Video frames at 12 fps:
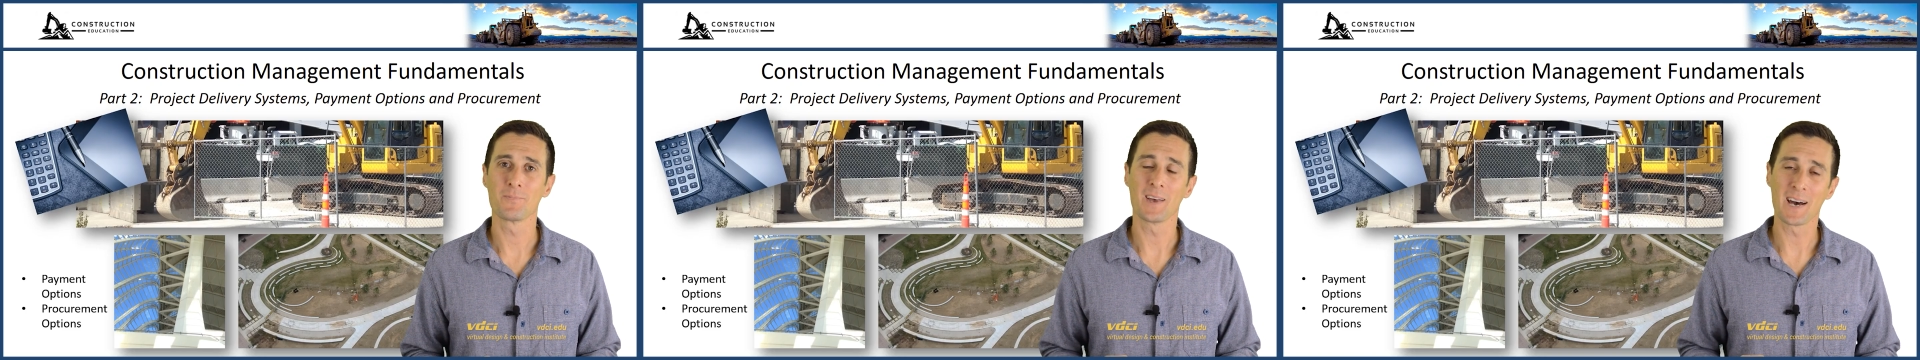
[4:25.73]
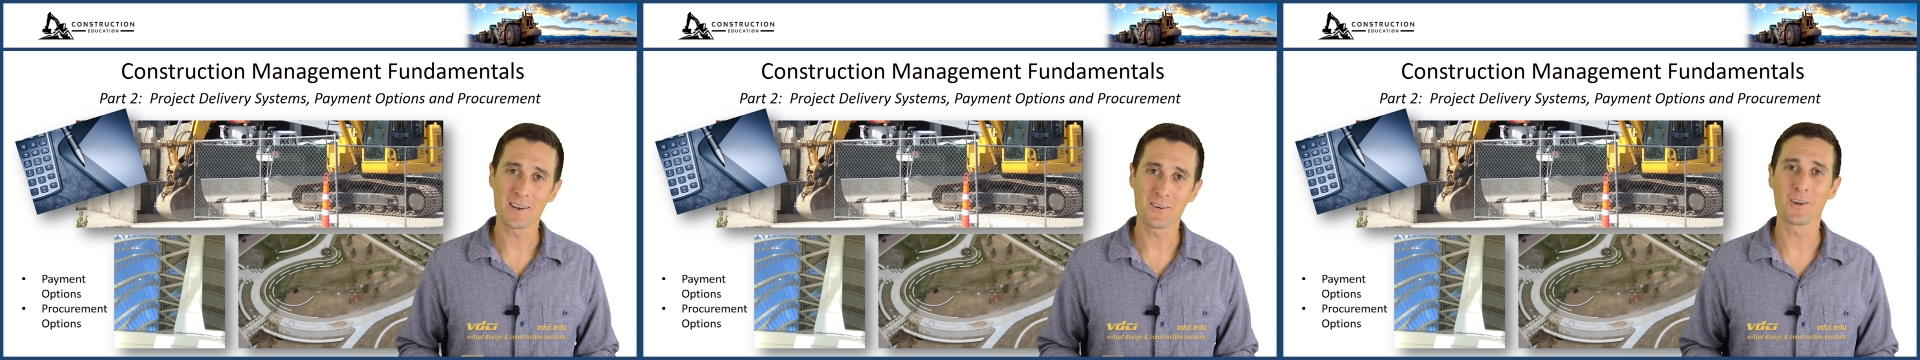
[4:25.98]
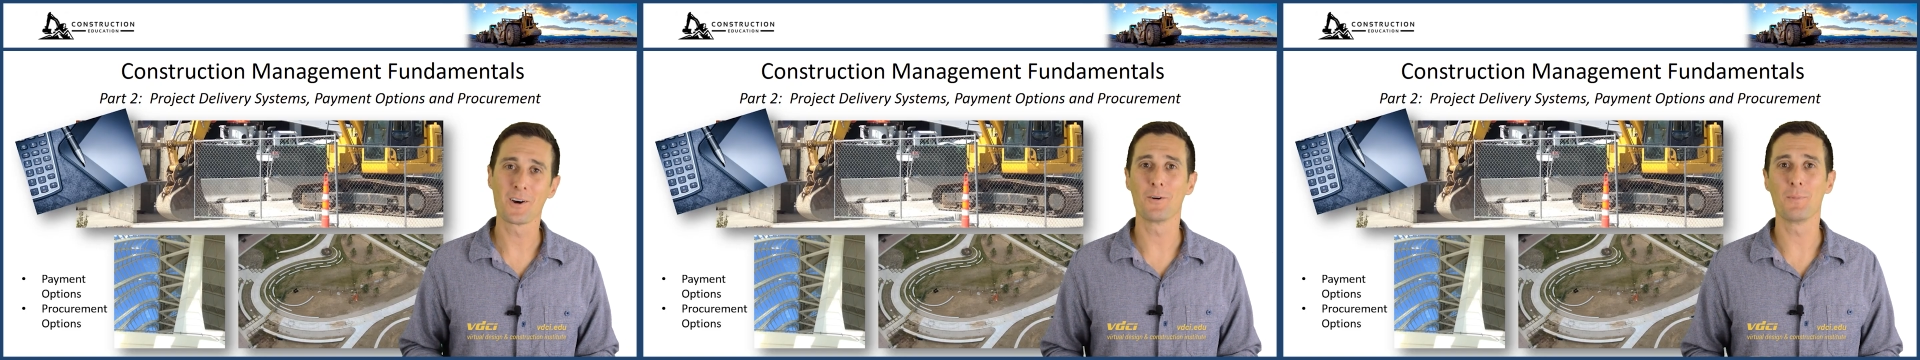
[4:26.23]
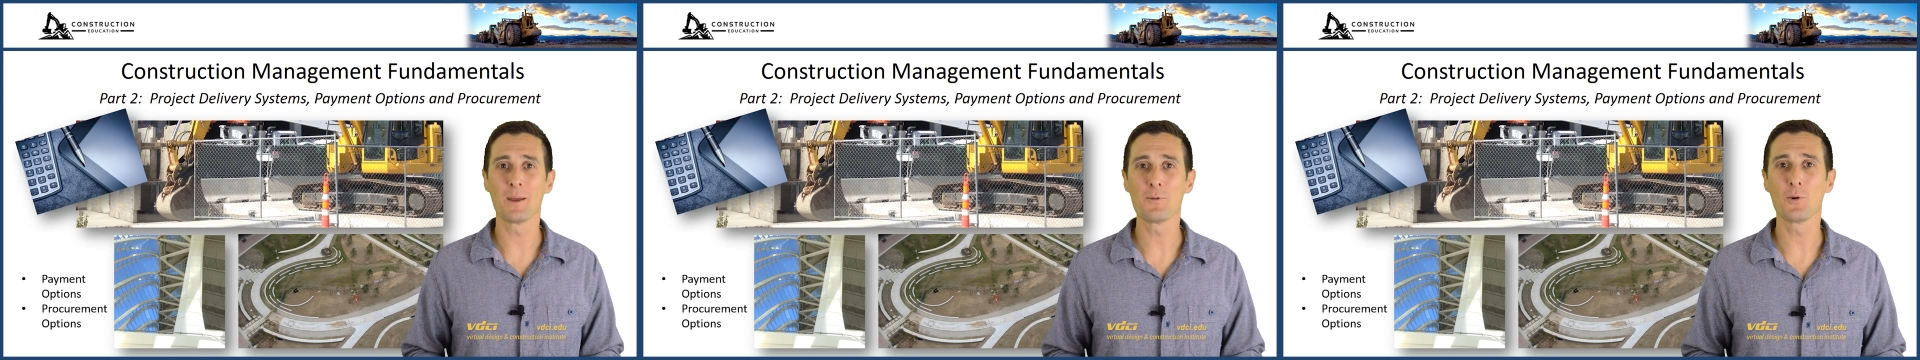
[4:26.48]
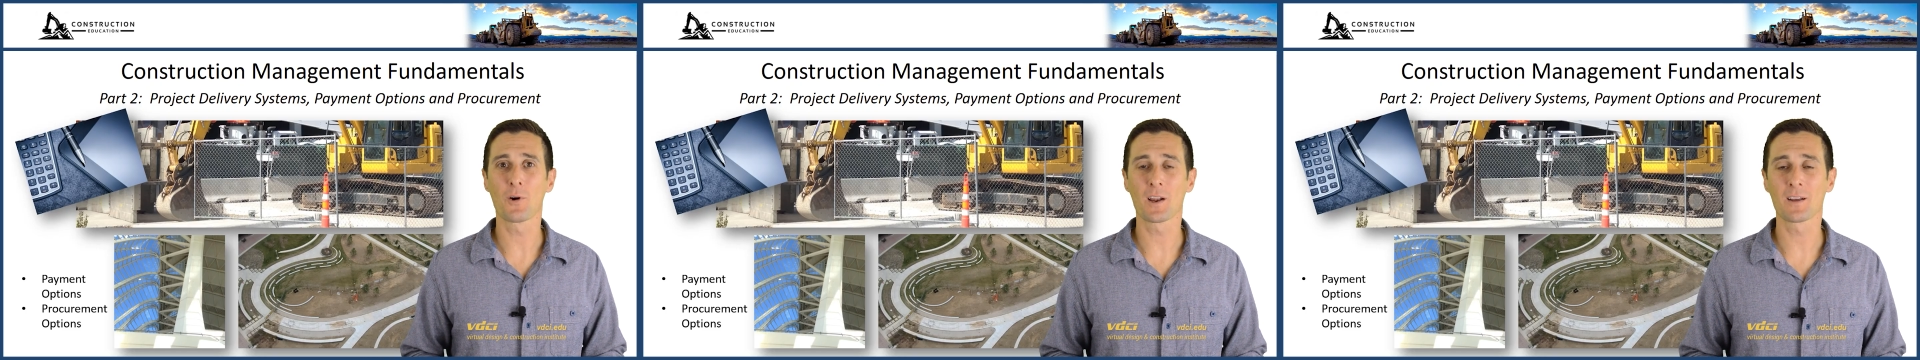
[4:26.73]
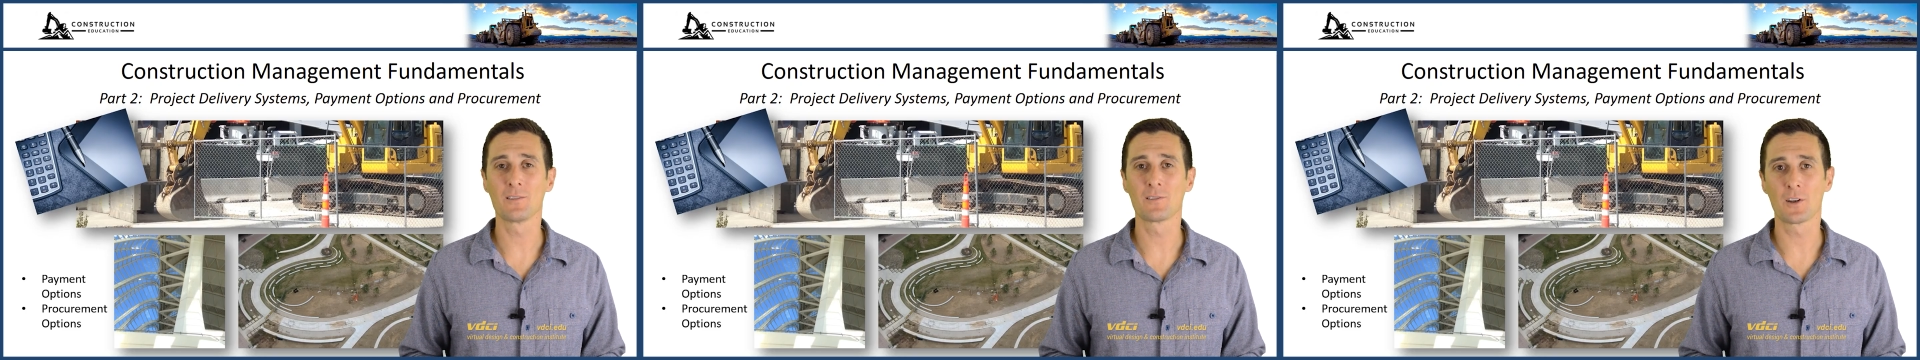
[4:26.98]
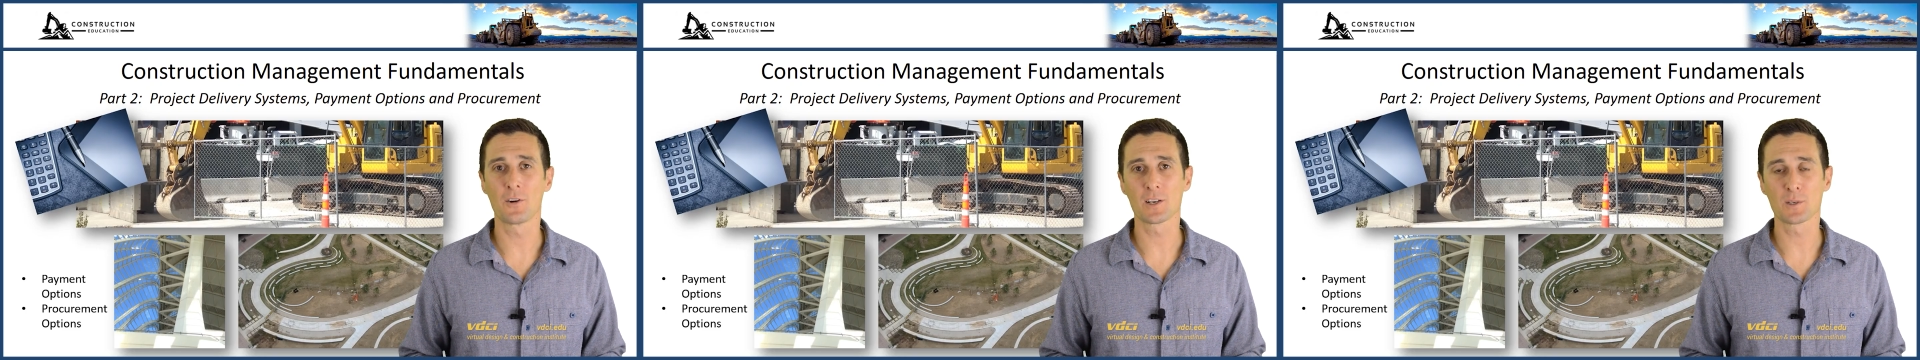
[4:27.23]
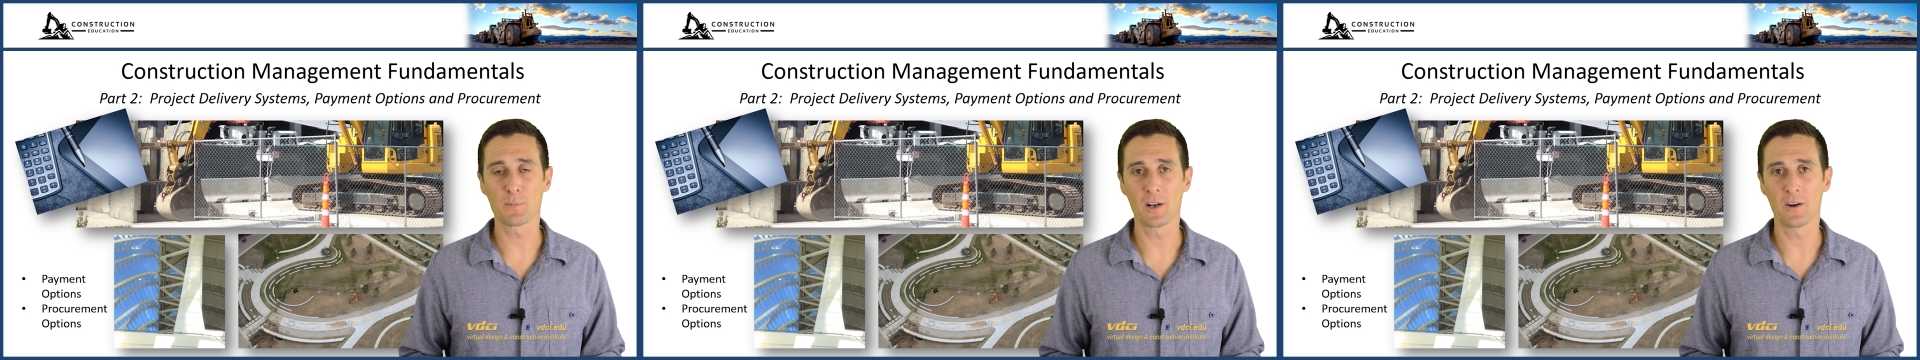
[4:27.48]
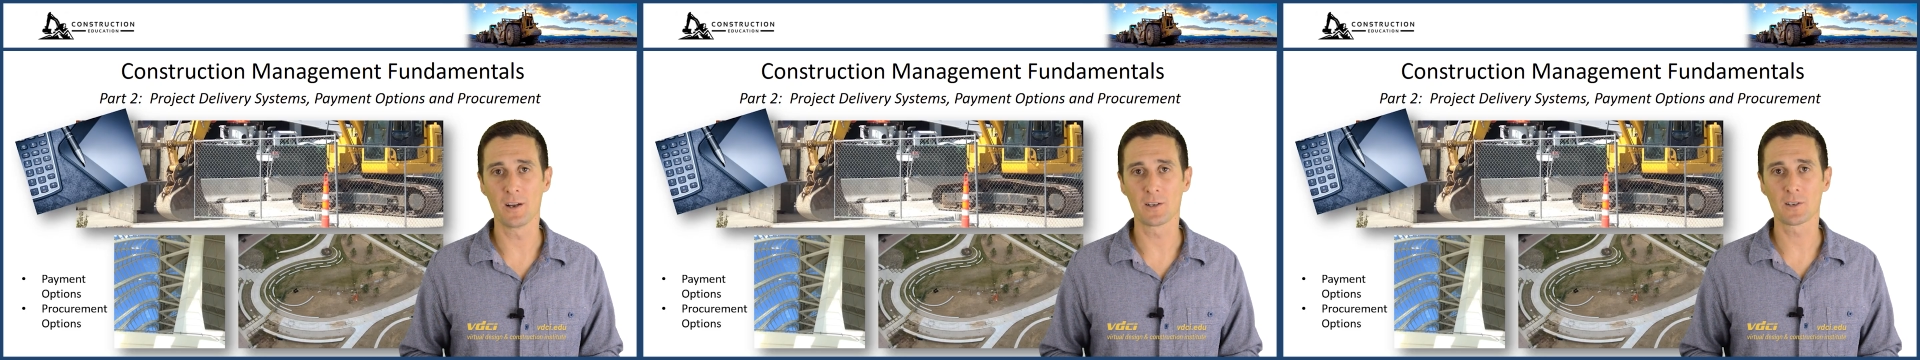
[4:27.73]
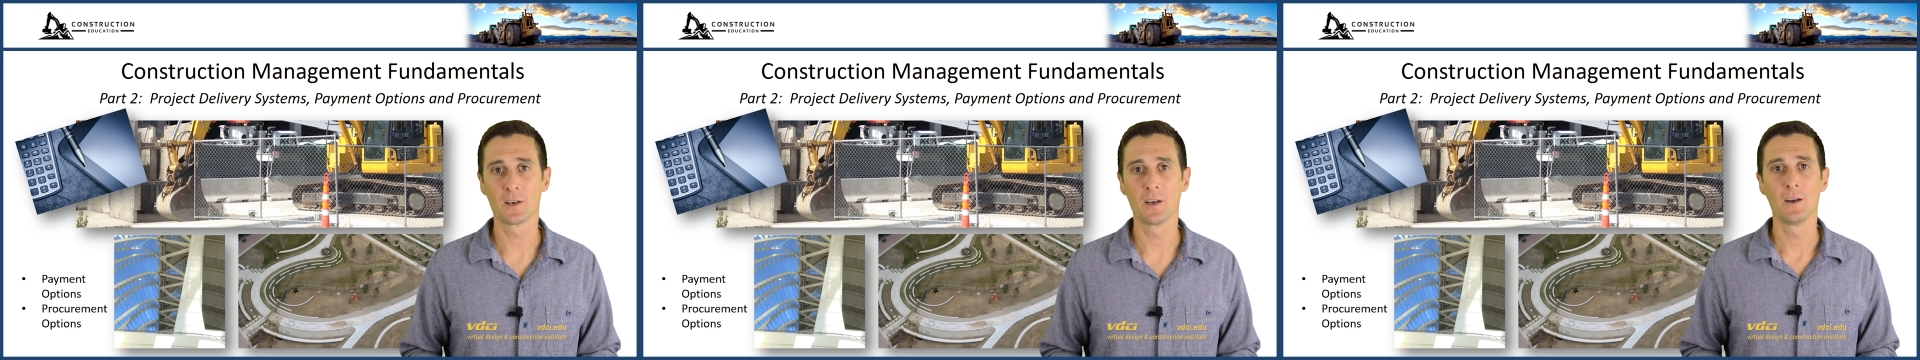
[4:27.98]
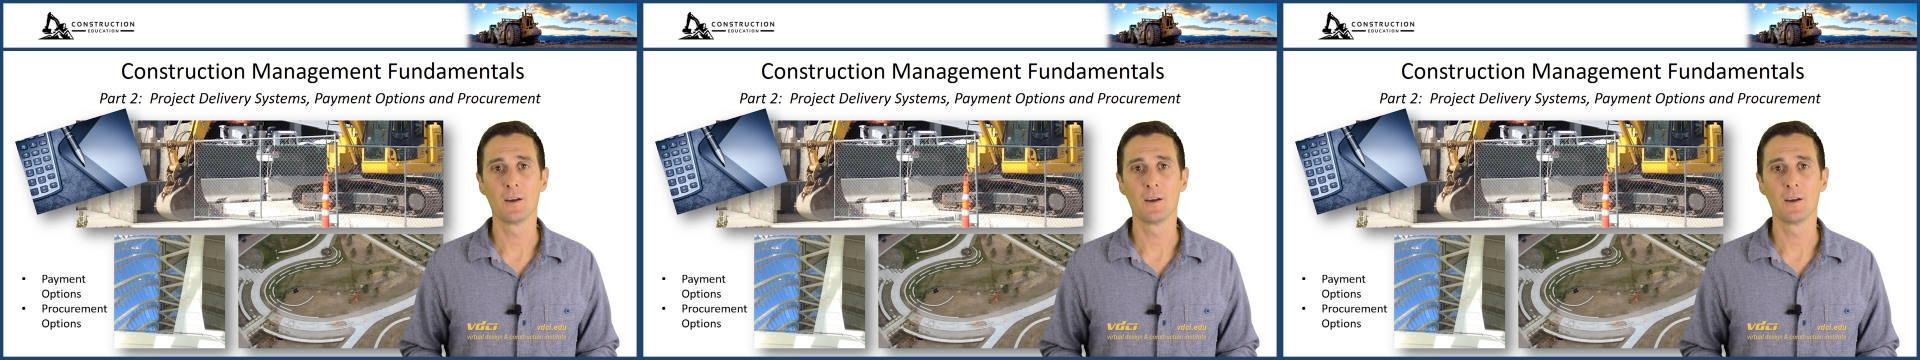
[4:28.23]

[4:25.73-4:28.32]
I don't know, maybe you want to consider experience.